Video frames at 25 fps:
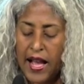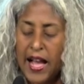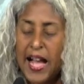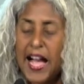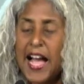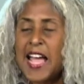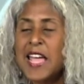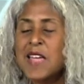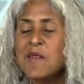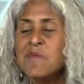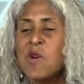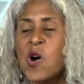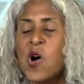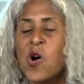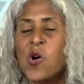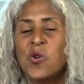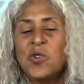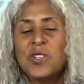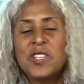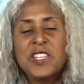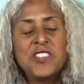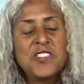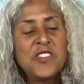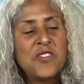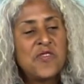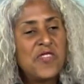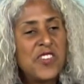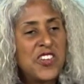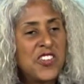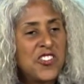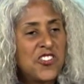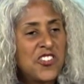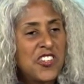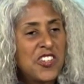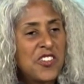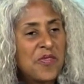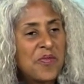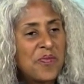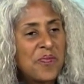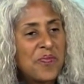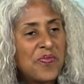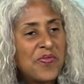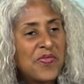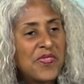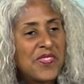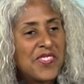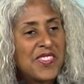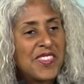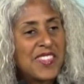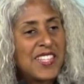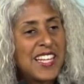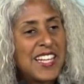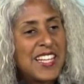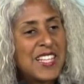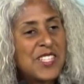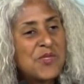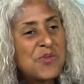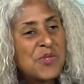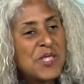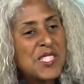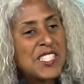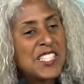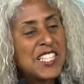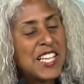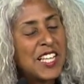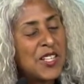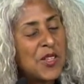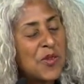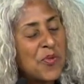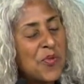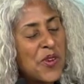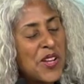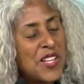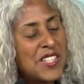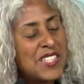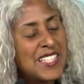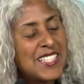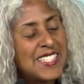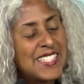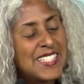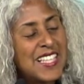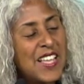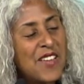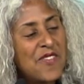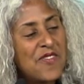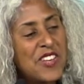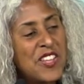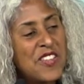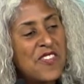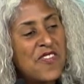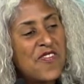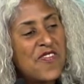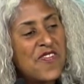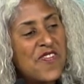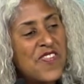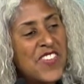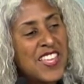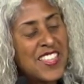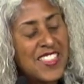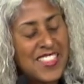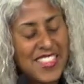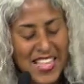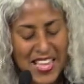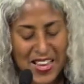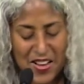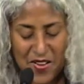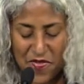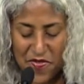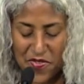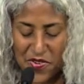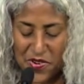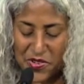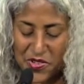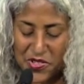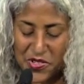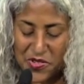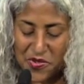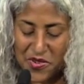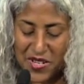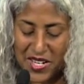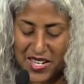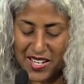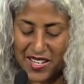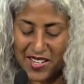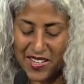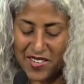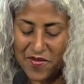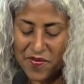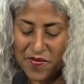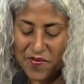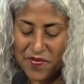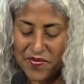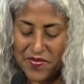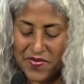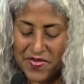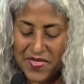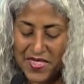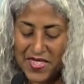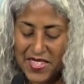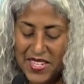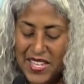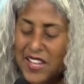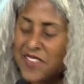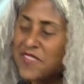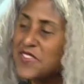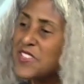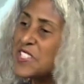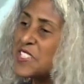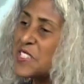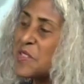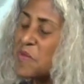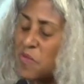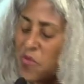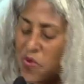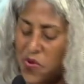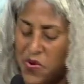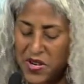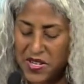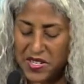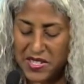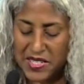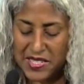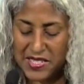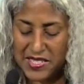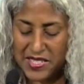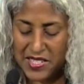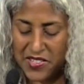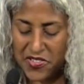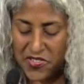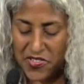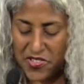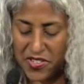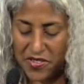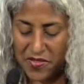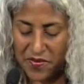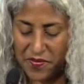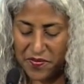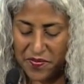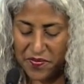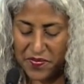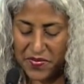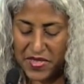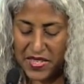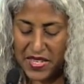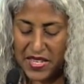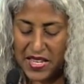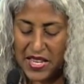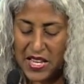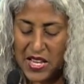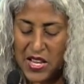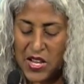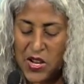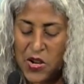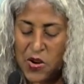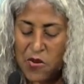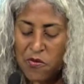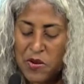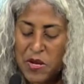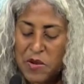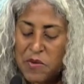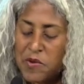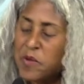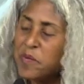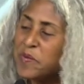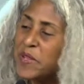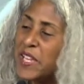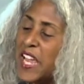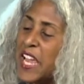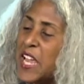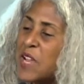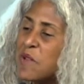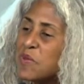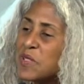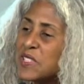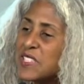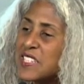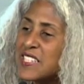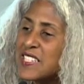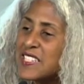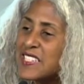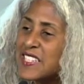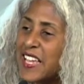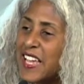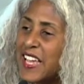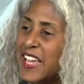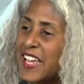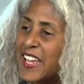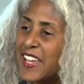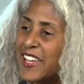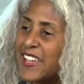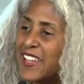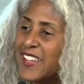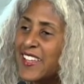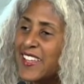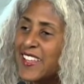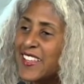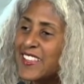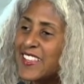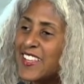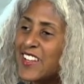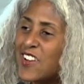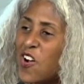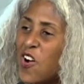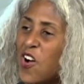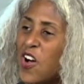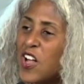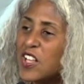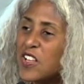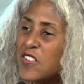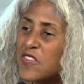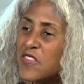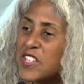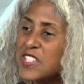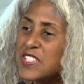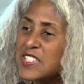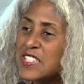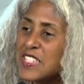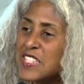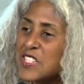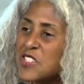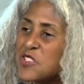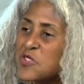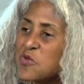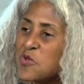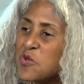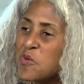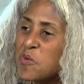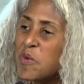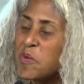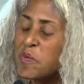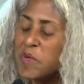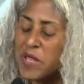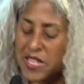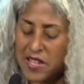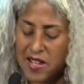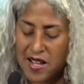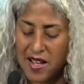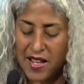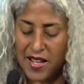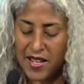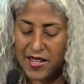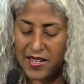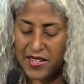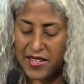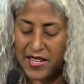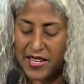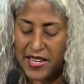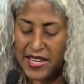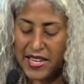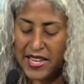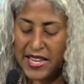I am holding the vision that as we celebrate the 75th anniversary of this important decision, we will be able to say that all of us in this room and beyond